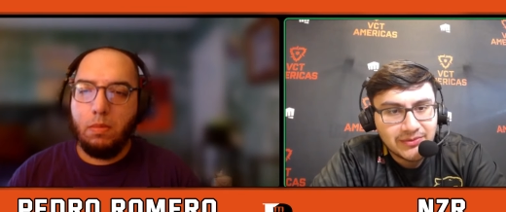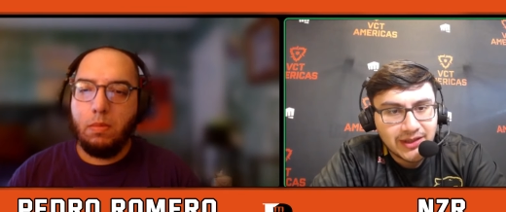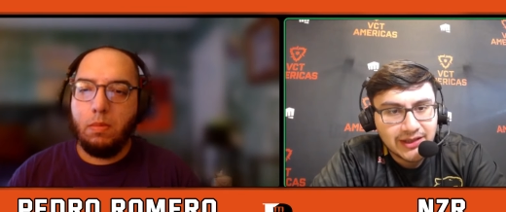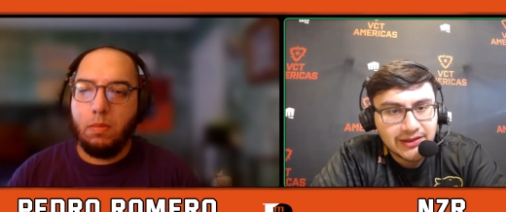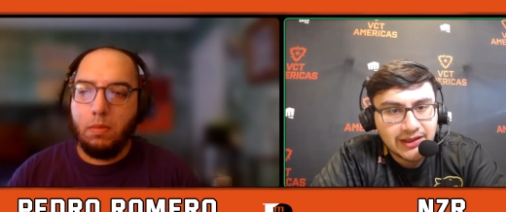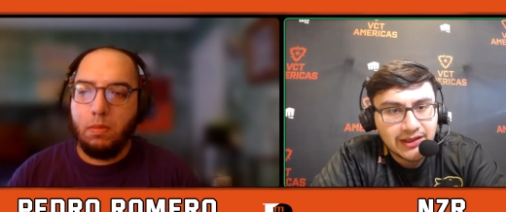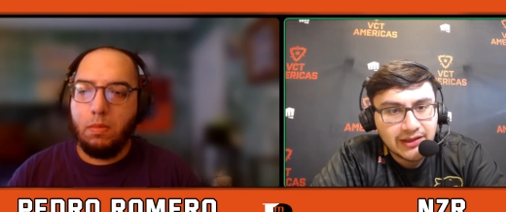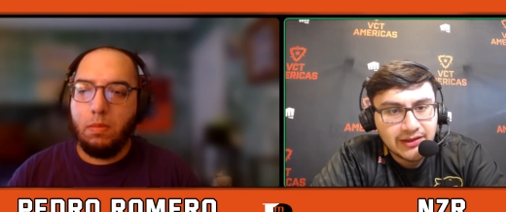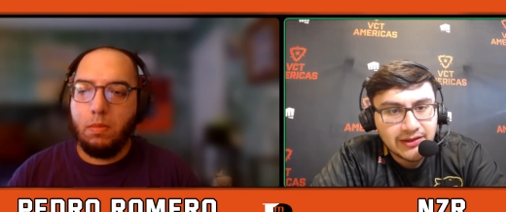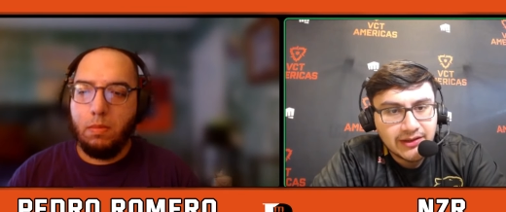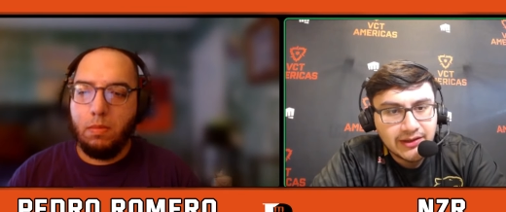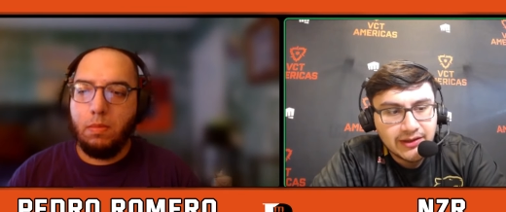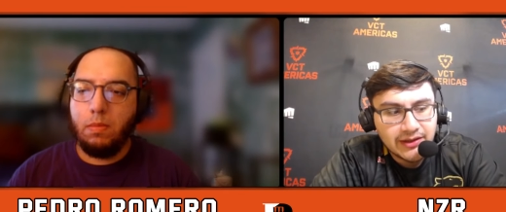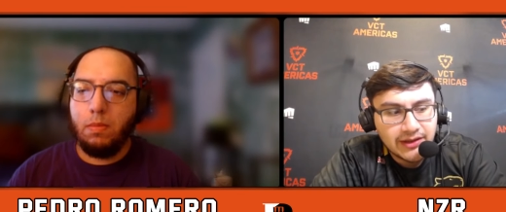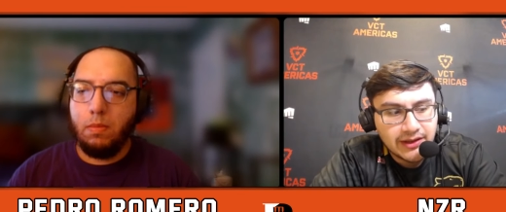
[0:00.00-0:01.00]
Speaker 1: I think,
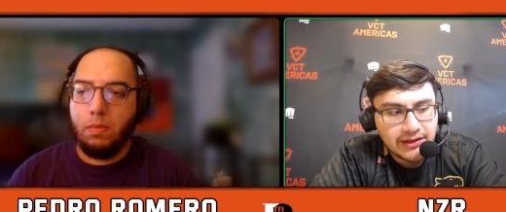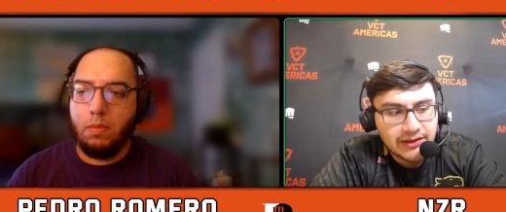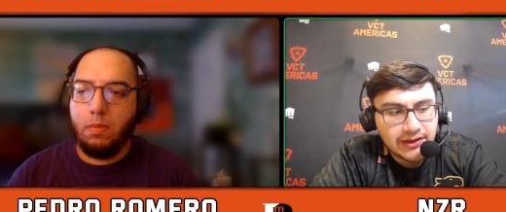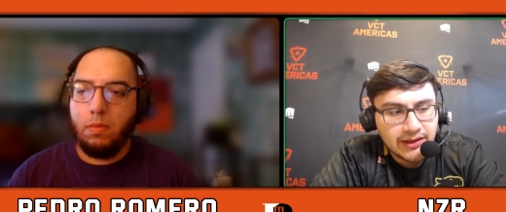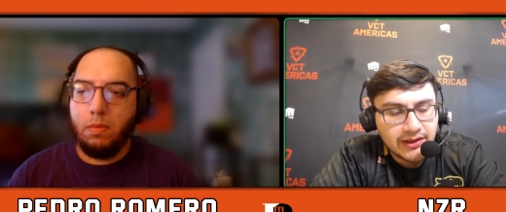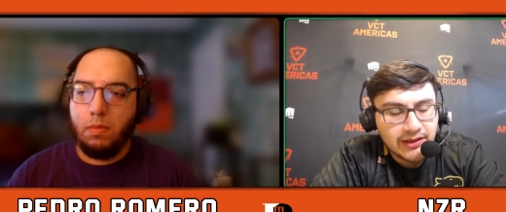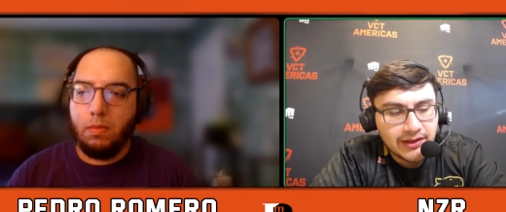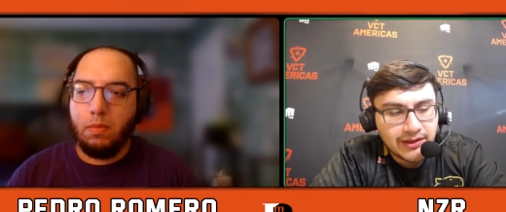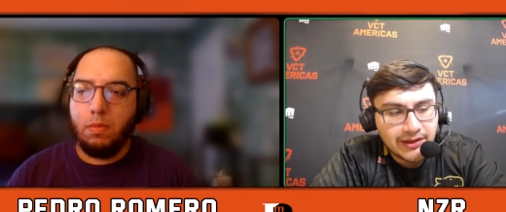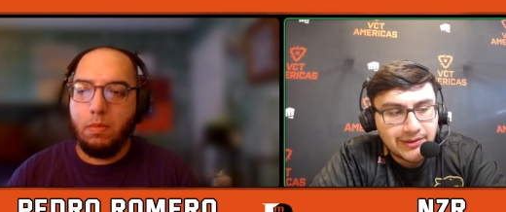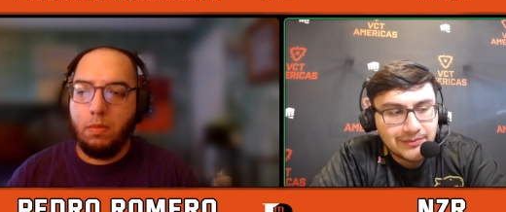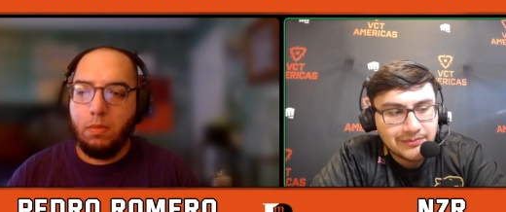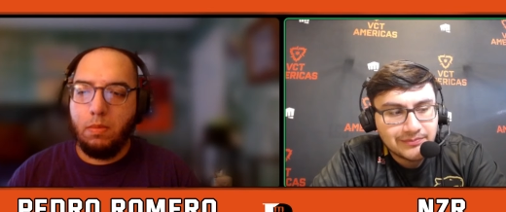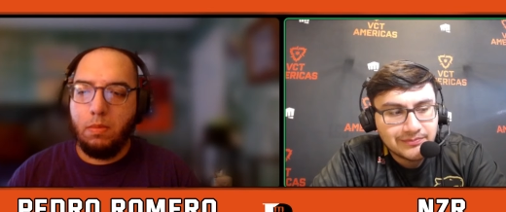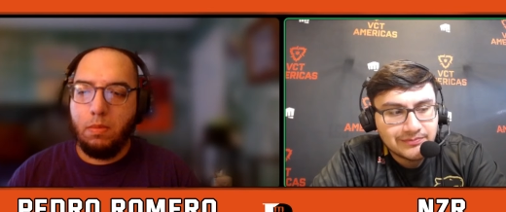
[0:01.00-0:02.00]
in
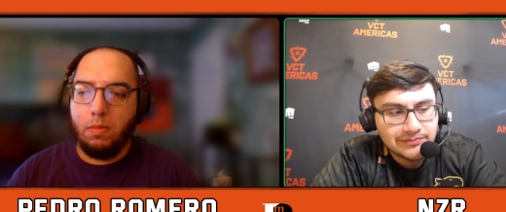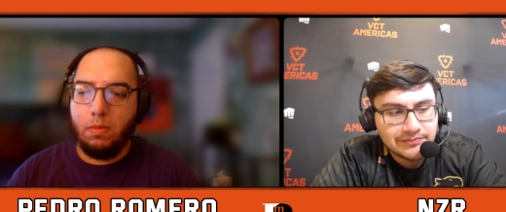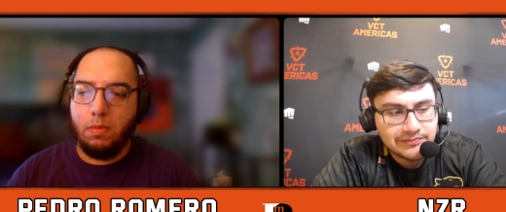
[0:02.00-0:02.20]
the